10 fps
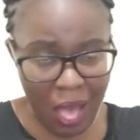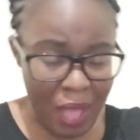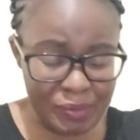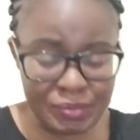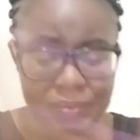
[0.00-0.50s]

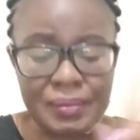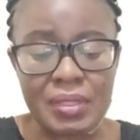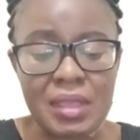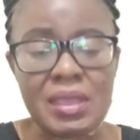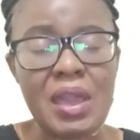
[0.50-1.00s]
help.
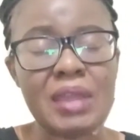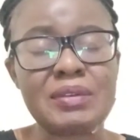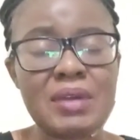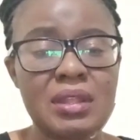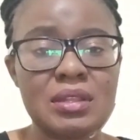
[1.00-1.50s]
Yeah, and
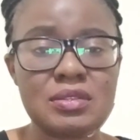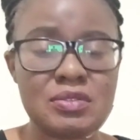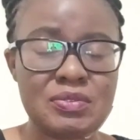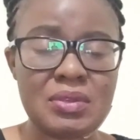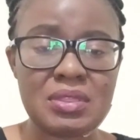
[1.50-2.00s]
while it's
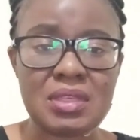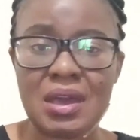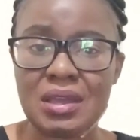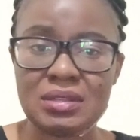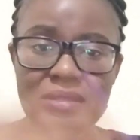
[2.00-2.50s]
doing
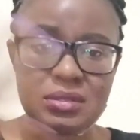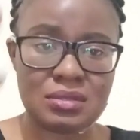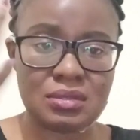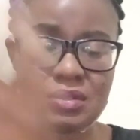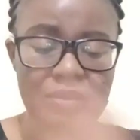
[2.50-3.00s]
that,
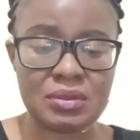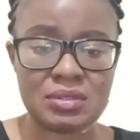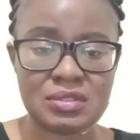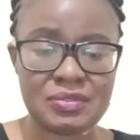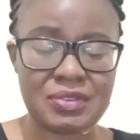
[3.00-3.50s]

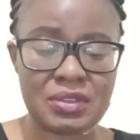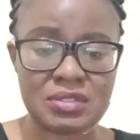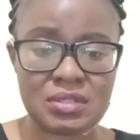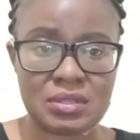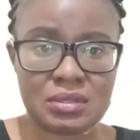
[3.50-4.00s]
it's
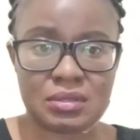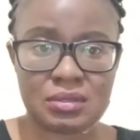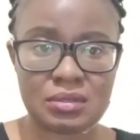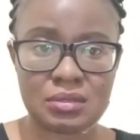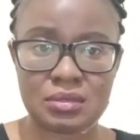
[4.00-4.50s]
affecting
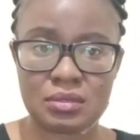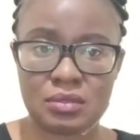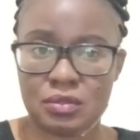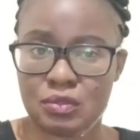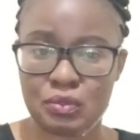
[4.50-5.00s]

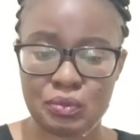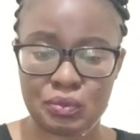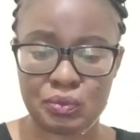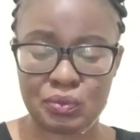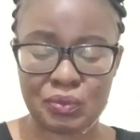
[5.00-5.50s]
you.
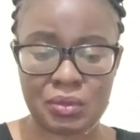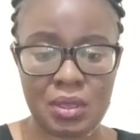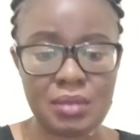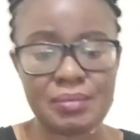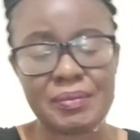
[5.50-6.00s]
Okay.